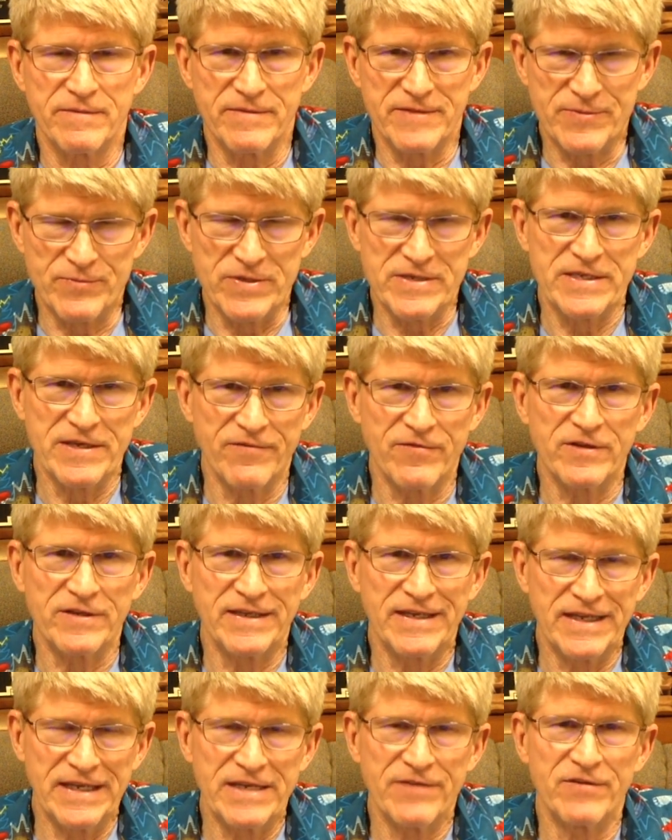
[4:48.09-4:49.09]
specifically
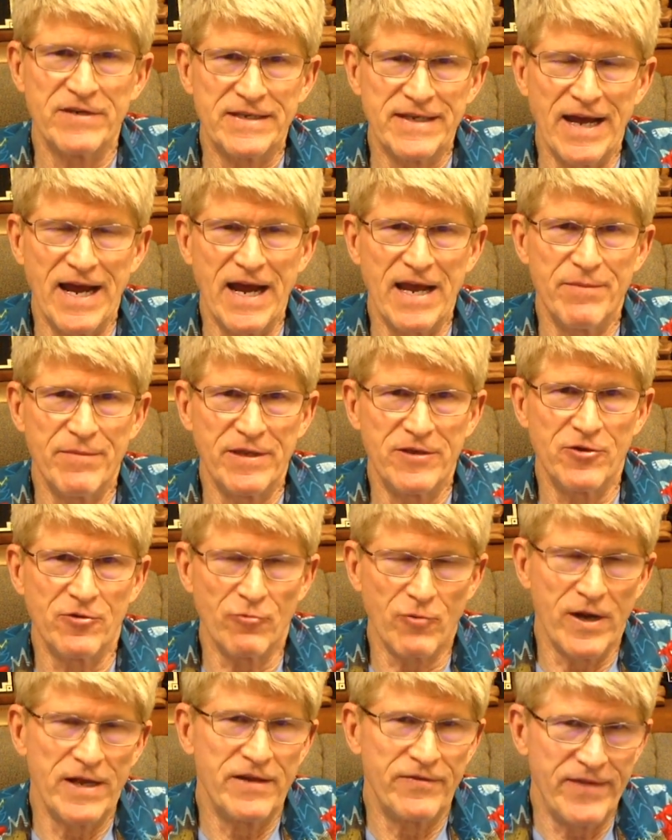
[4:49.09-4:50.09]
at a given time and you're
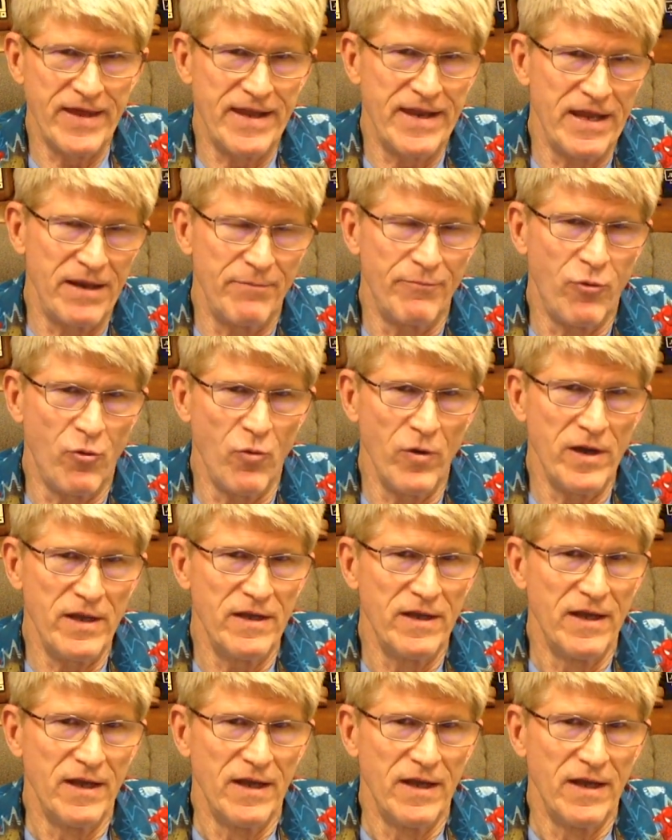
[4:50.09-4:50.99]
right at that end point,